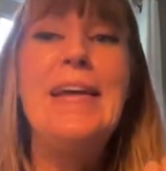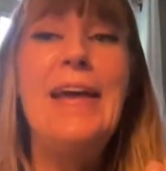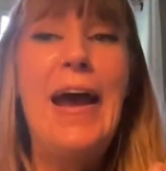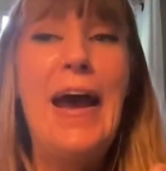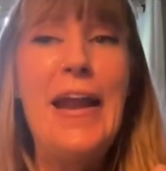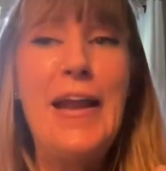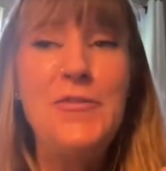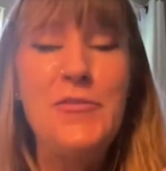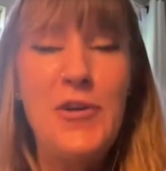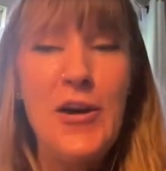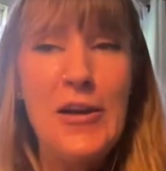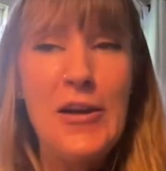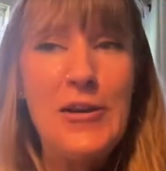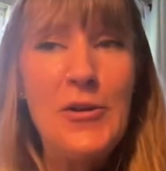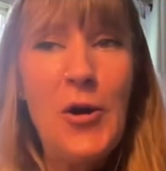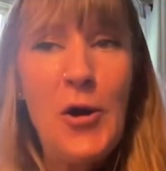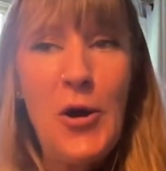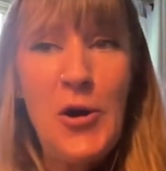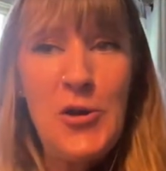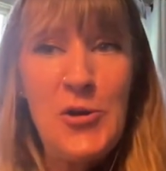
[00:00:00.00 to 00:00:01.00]
And I've got an
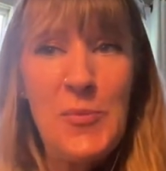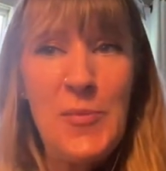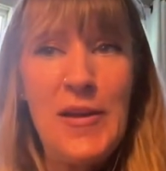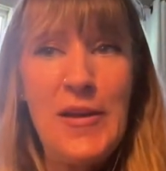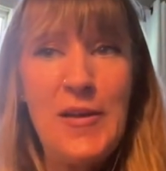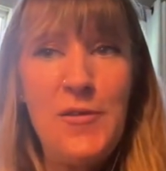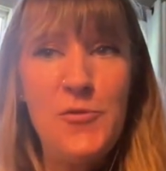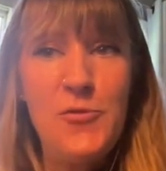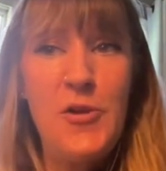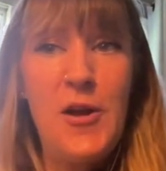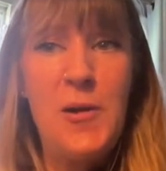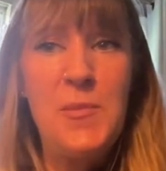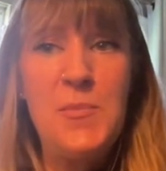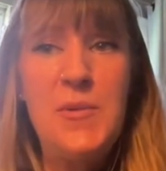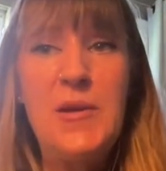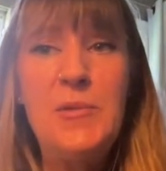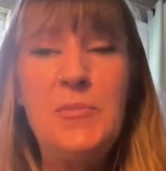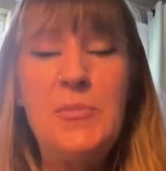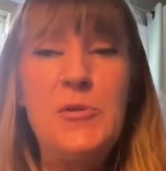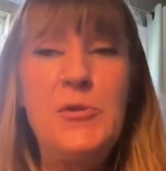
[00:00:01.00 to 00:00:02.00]
argument from
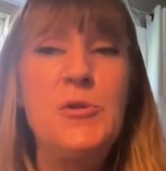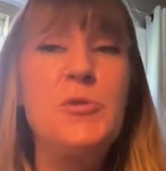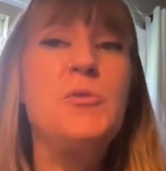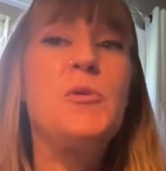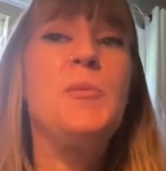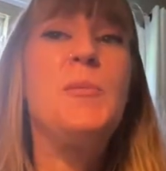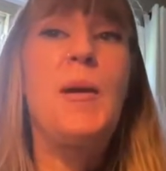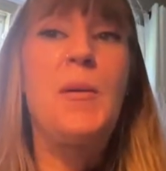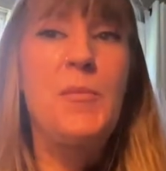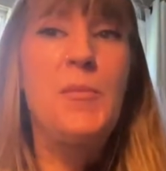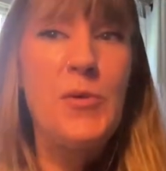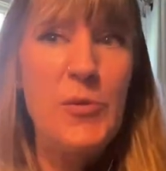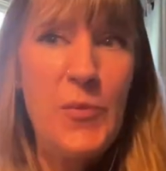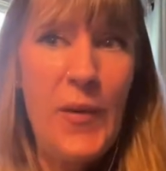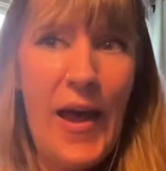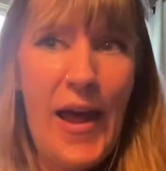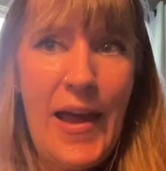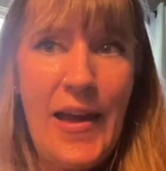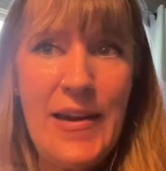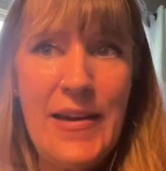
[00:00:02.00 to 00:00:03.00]
people who remember
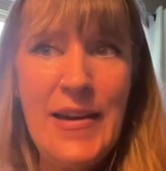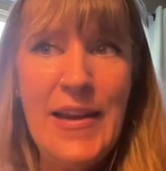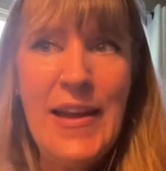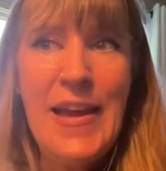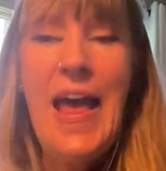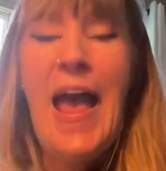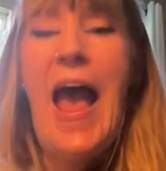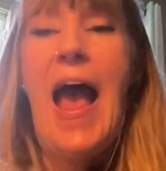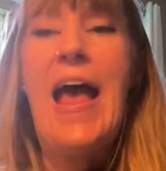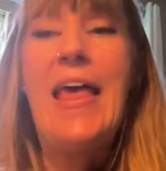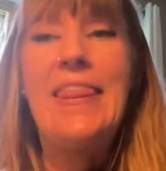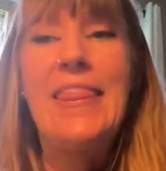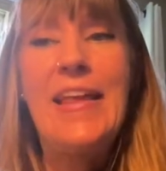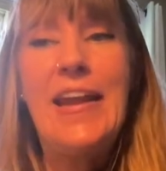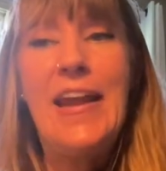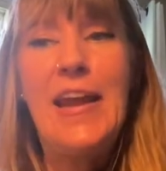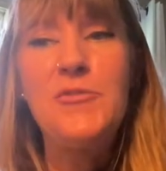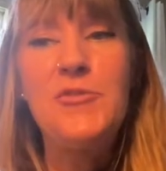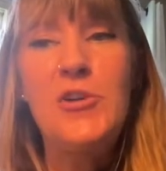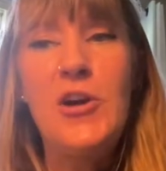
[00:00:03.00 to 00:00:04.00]
when. And then
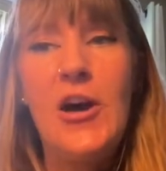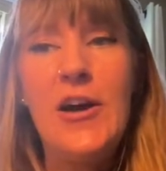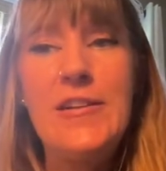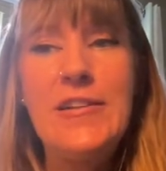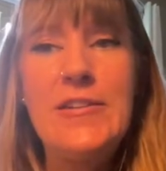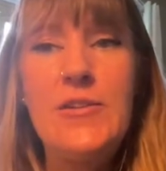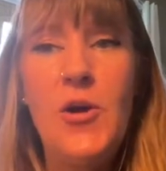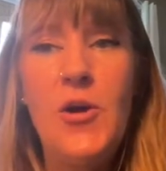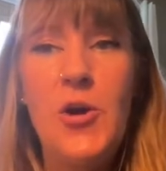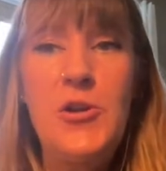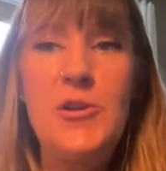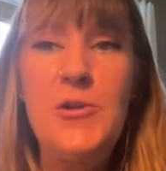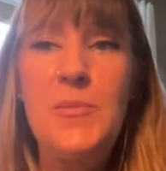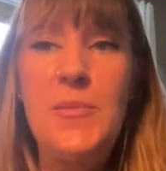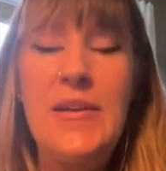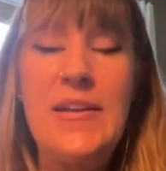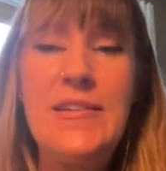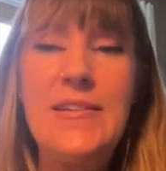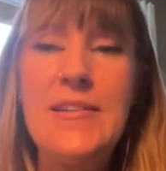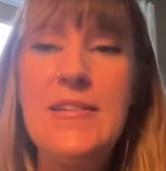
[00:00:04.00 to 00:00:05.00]
I've got an
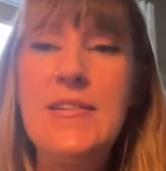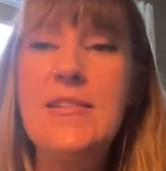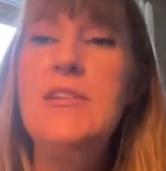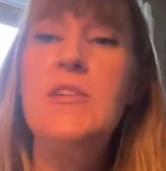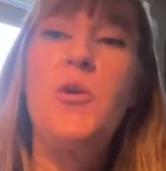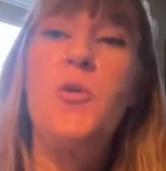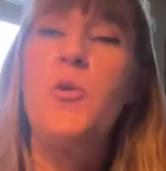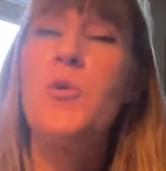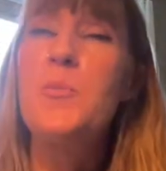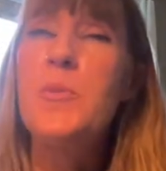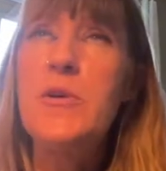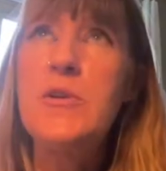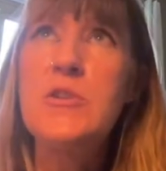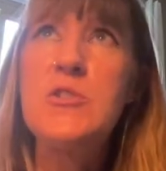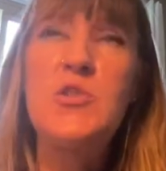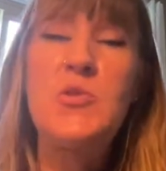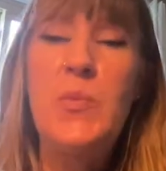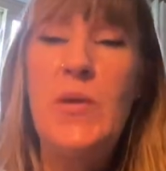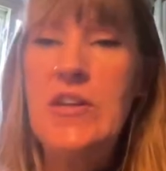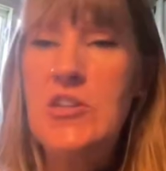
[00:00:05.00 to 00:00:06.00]
argument, or
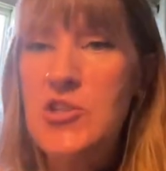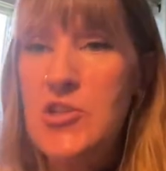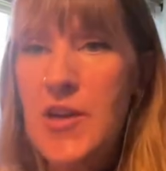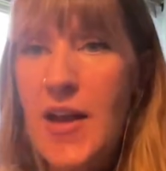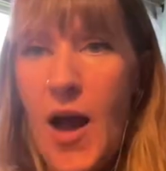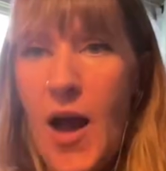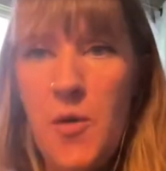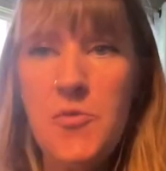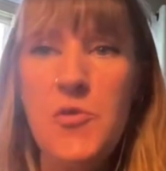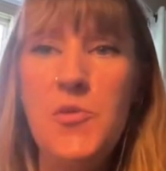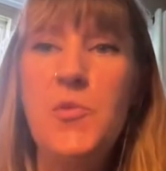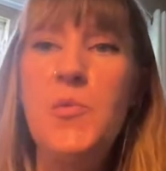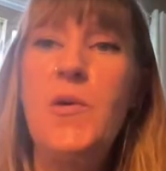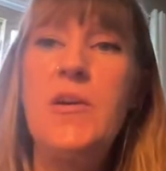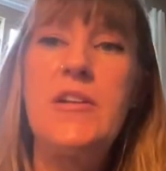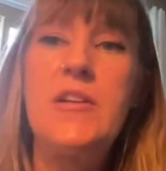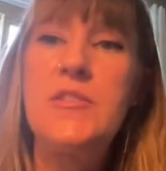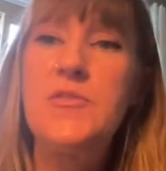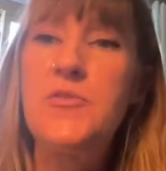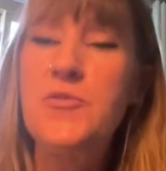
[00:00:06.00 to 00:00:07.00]
persuasion, however we want
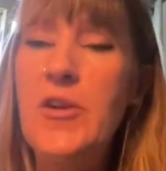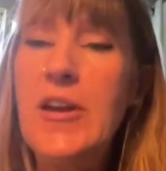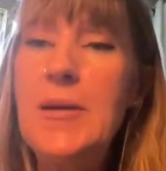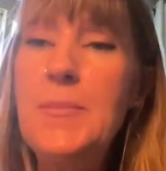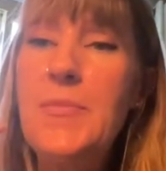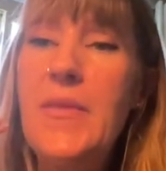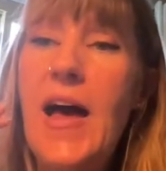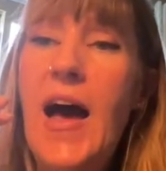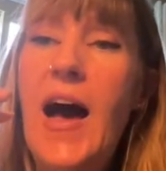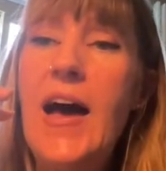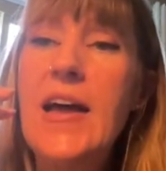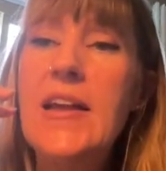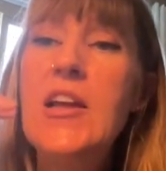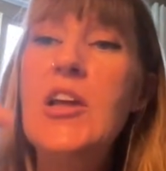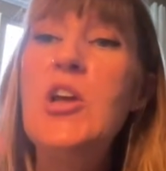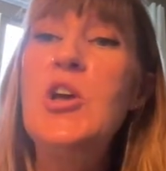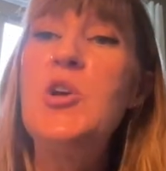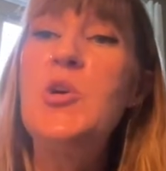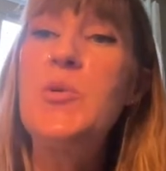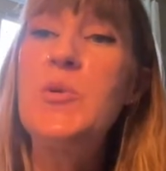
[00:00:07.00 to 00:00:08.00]
to frame that,
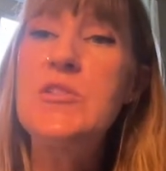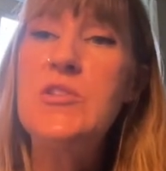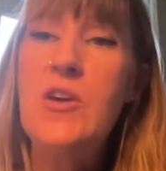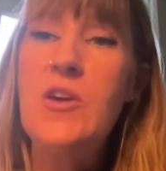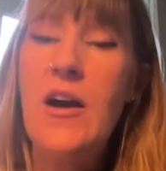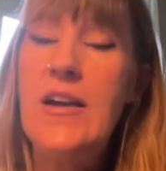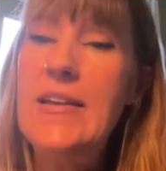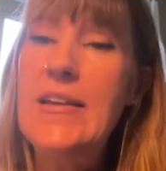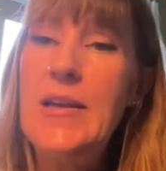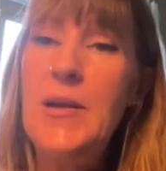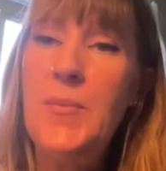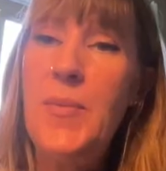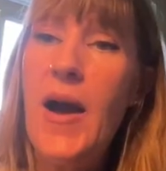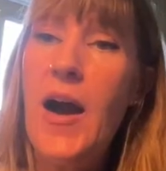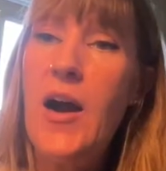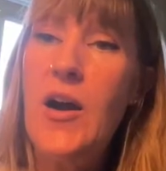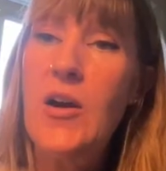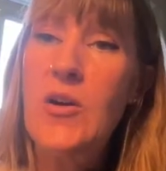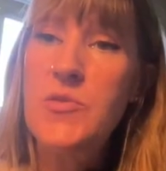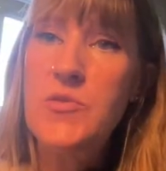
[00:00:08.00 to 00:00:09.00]
who are talking
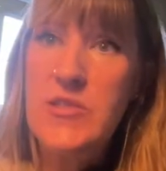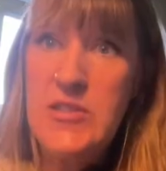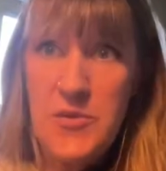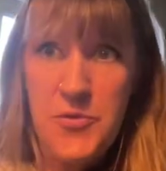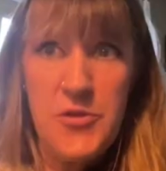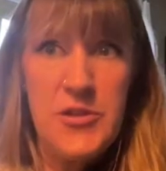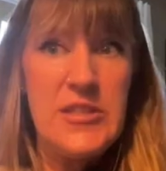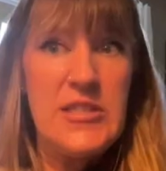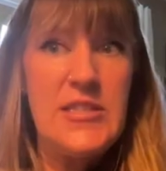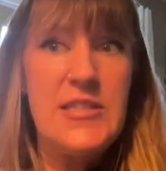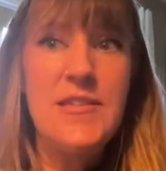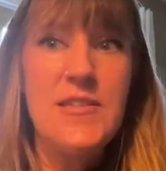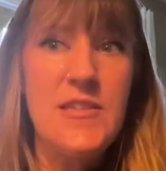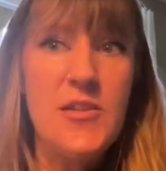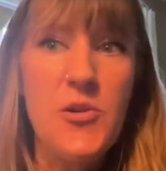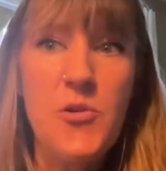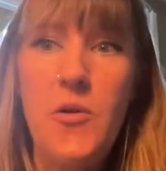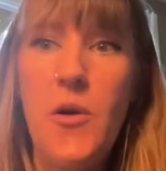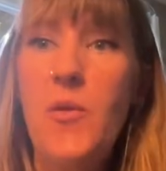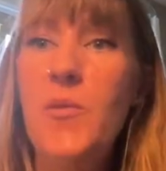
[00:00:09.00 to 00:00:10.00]
about differences
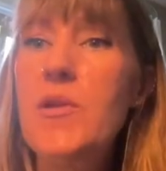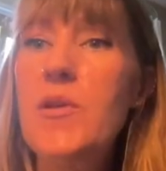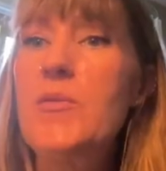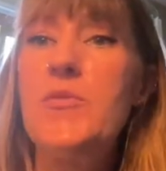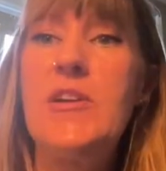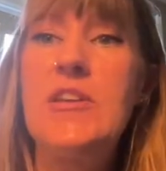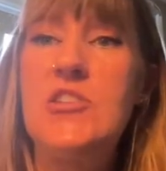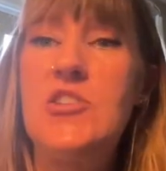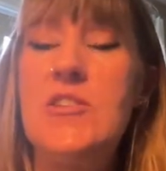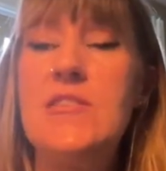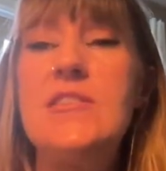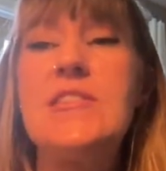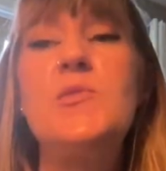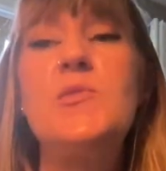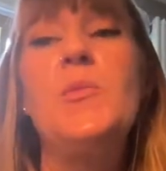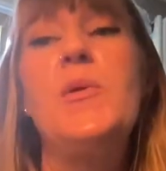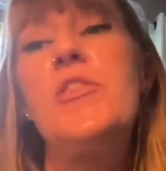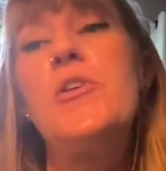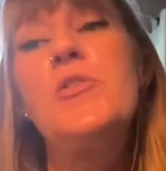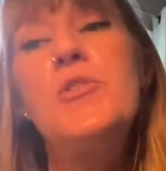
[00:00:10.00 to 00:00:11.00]
in growing regions and
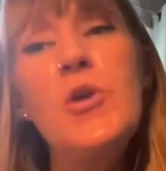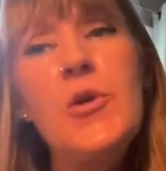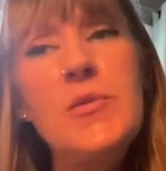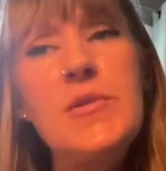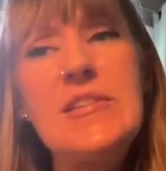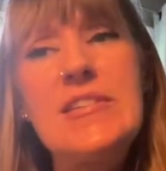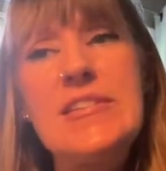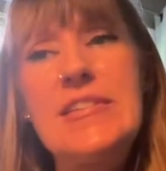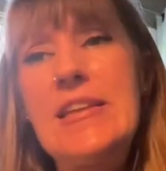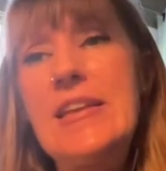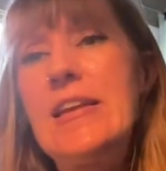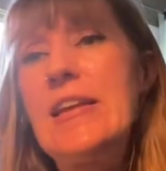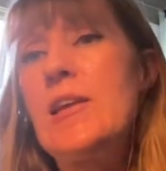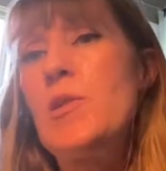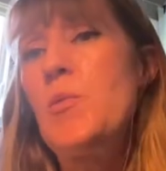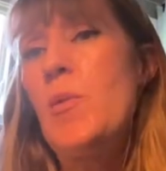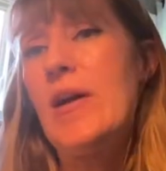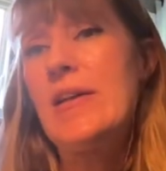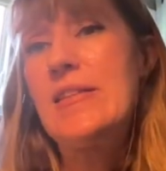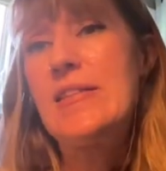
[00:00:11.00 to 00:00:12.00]
what they're noticing
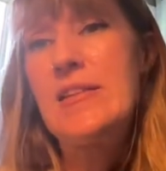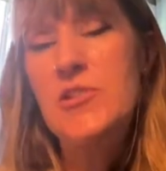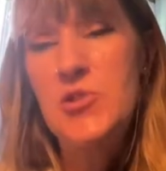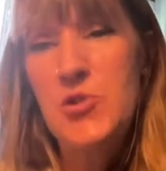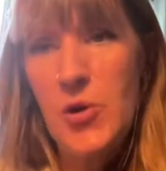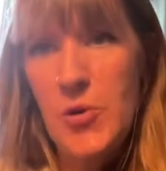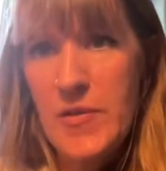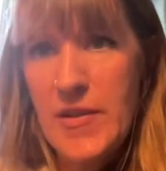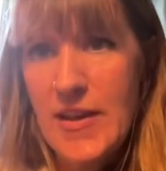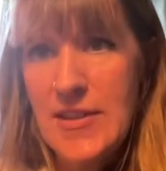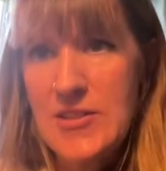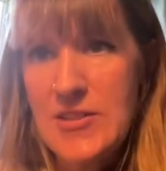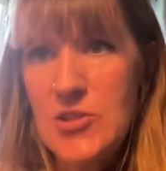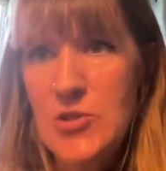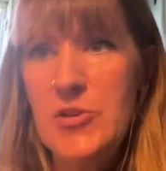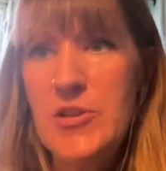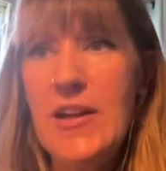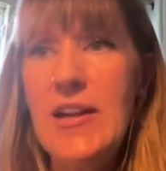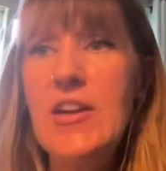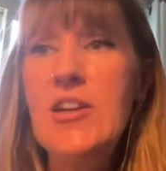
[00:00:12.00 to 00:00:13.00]
and why things grow in that
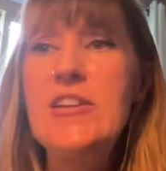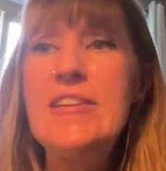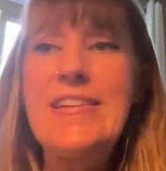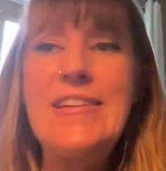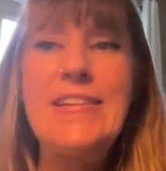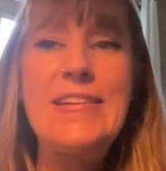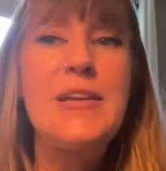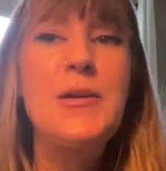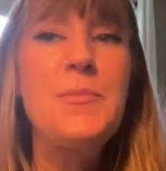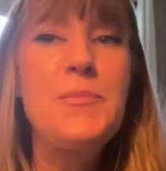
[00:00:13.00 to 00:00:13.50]
certain area.